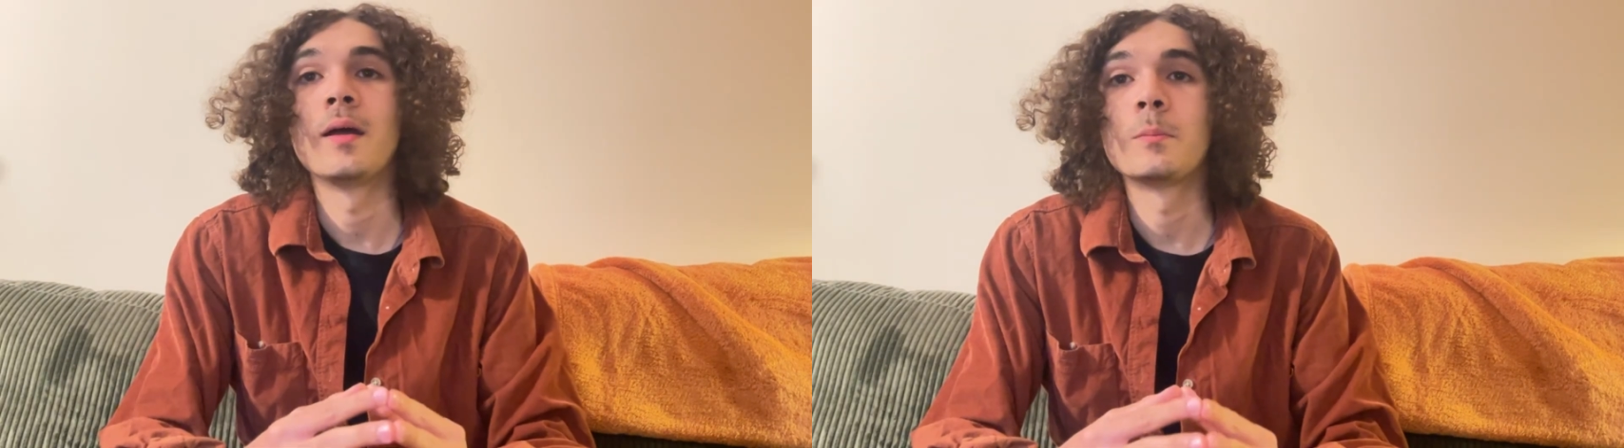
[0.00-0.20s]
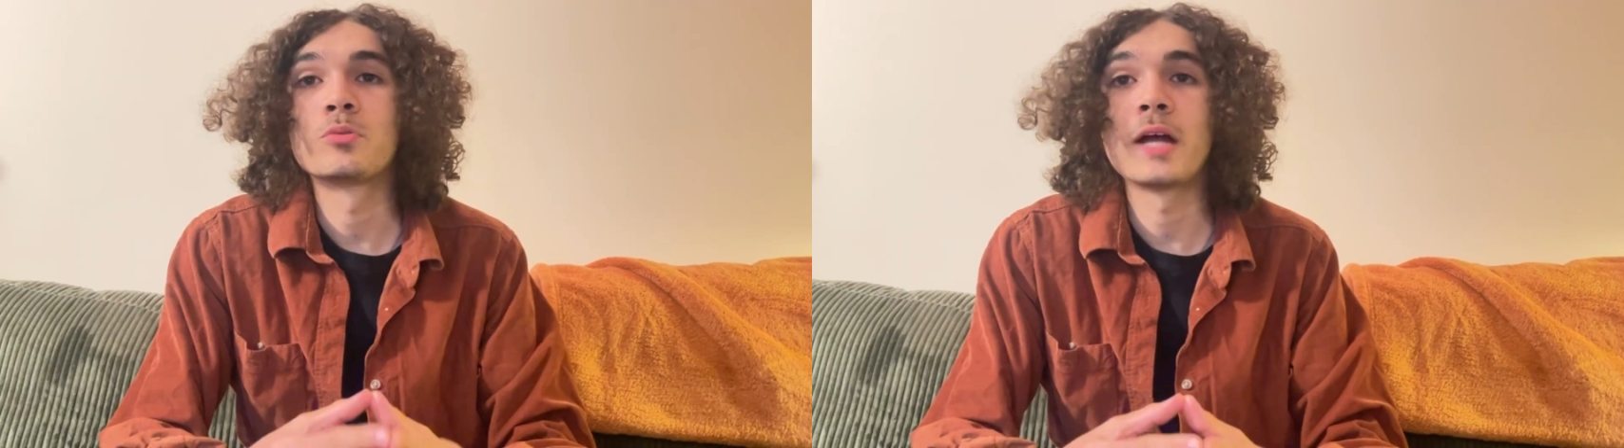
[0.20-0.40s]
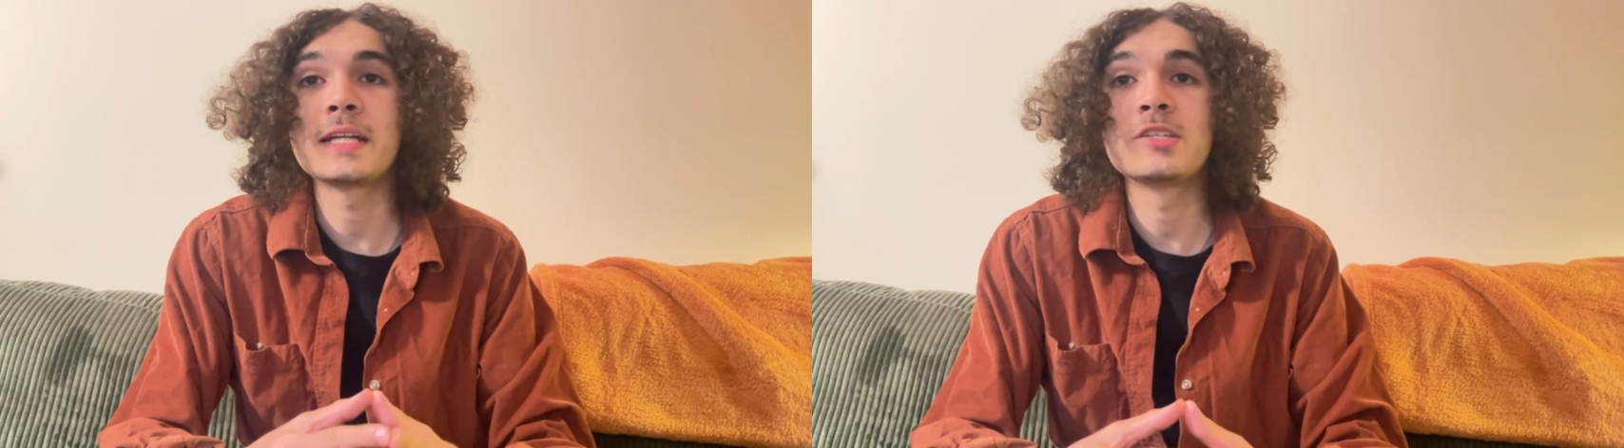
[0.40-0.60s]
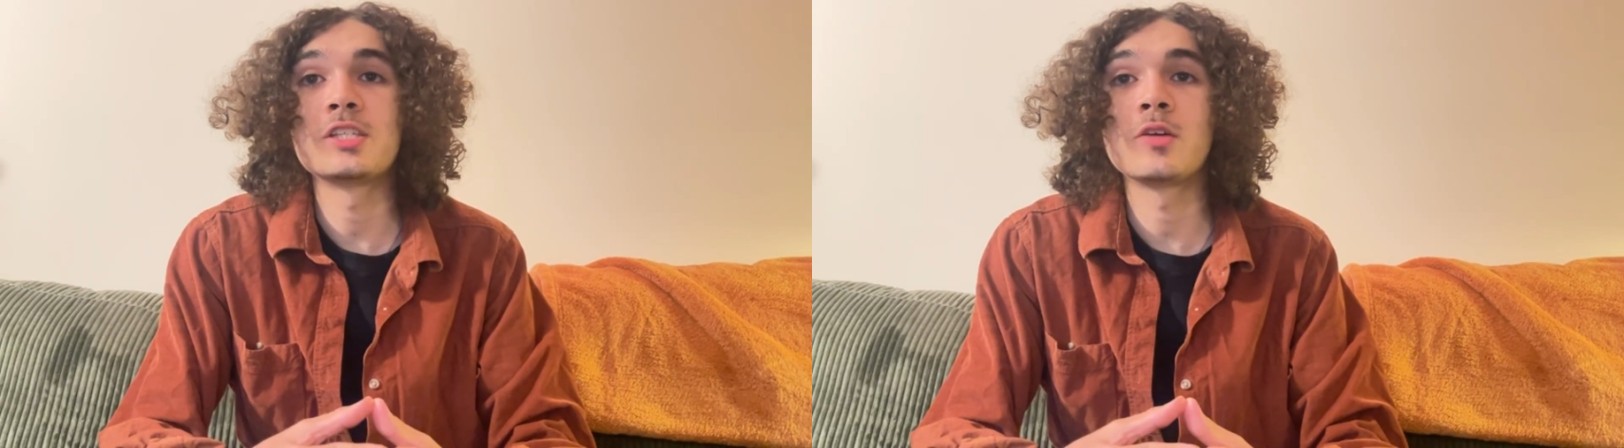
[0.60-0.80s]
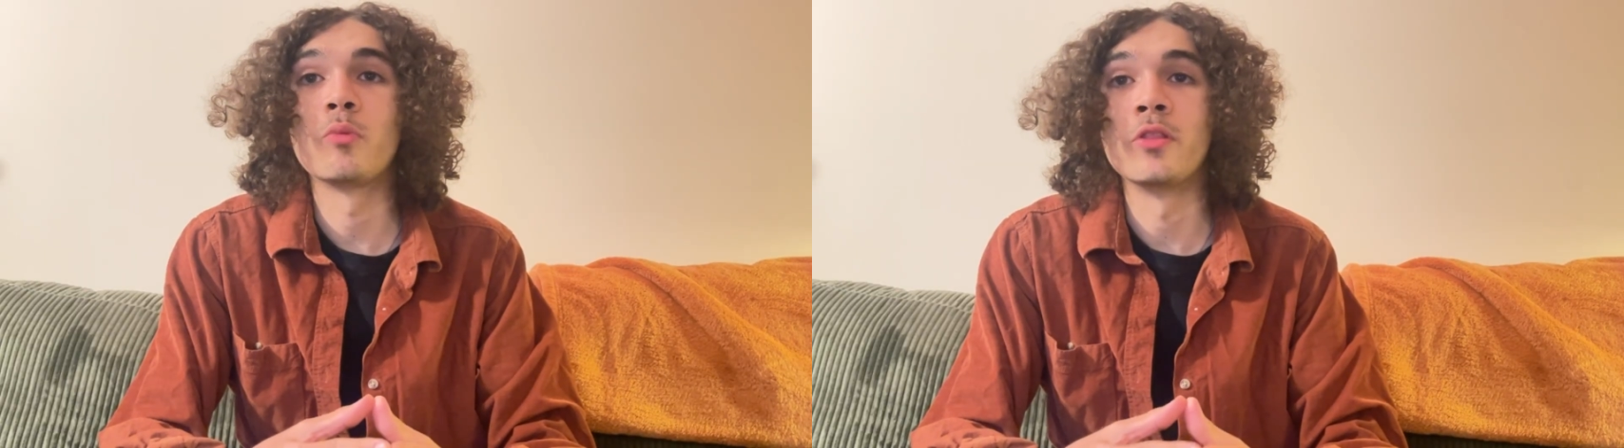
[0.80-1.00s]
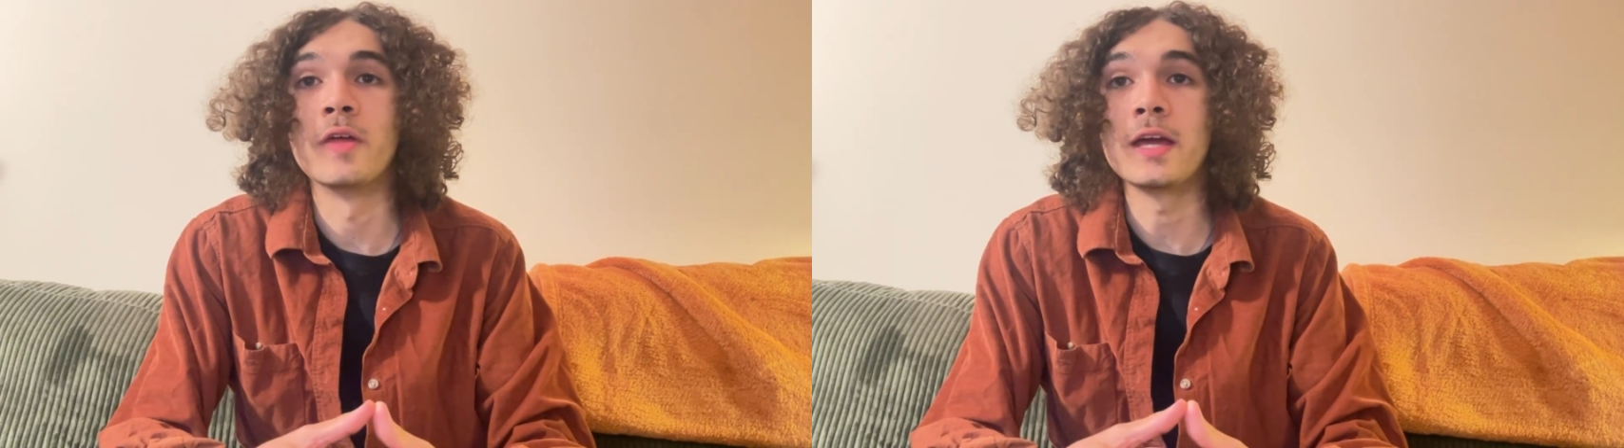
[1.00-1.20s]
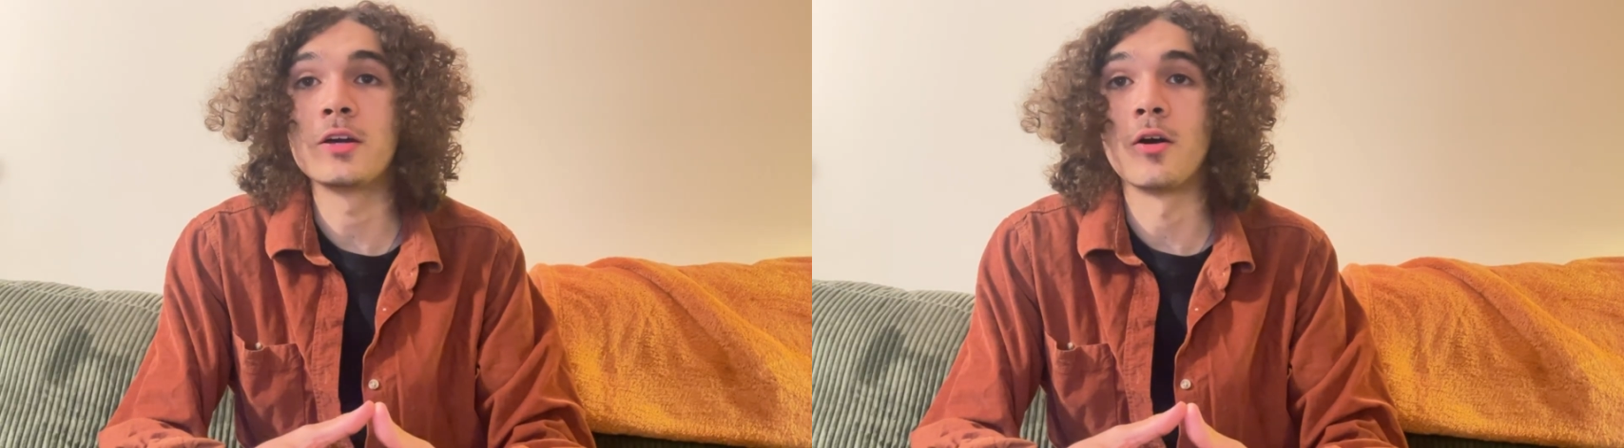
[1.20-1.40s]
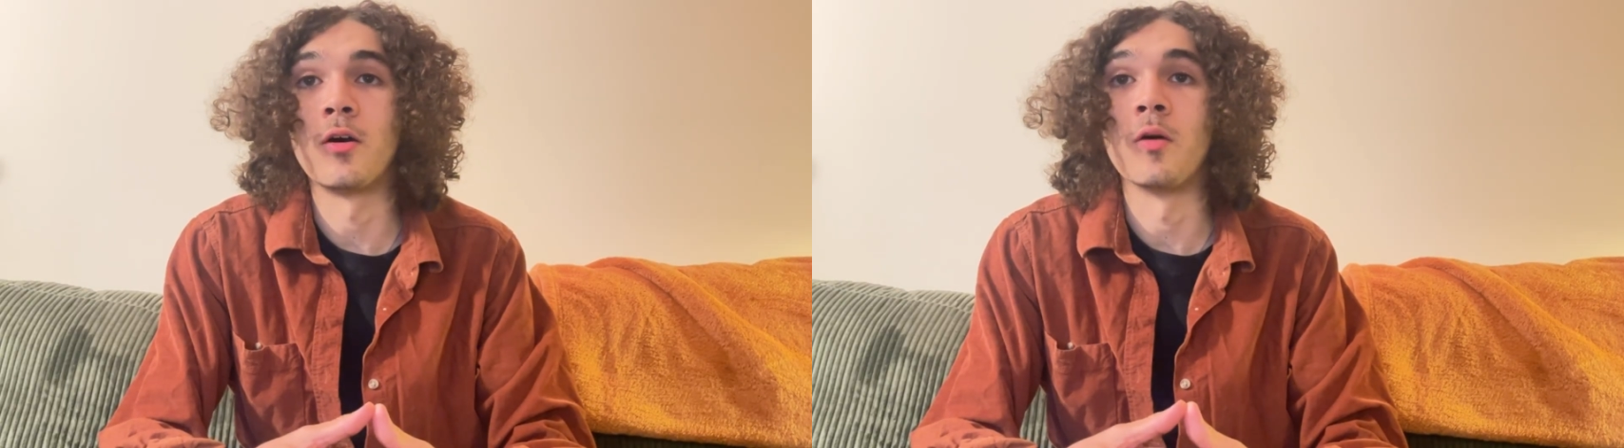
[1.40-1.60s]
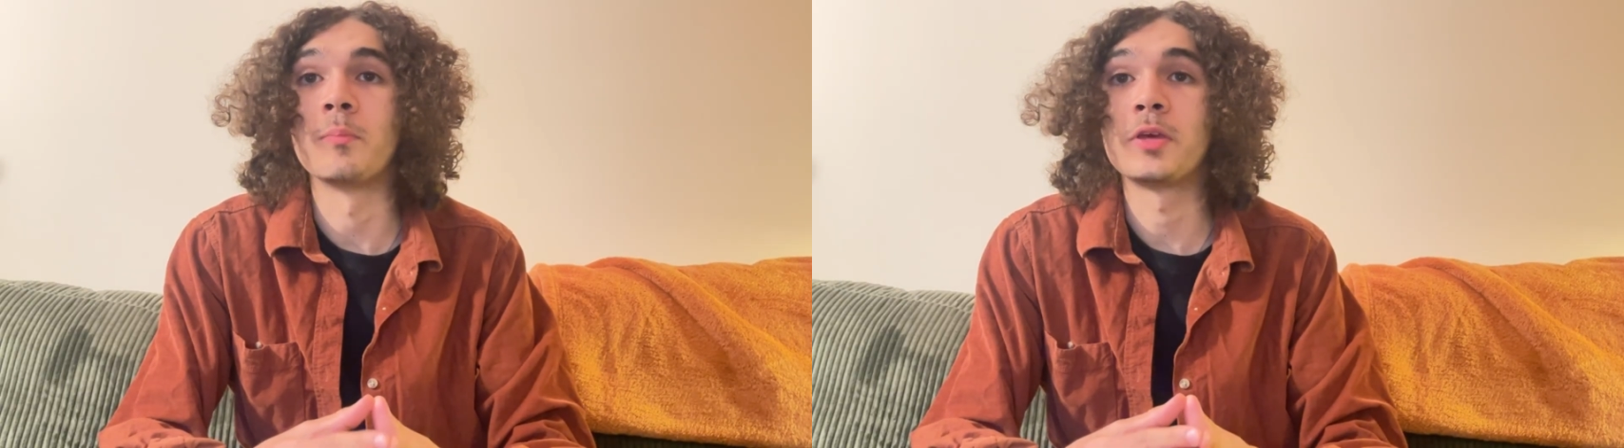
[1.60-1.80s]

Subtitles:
practicing what they call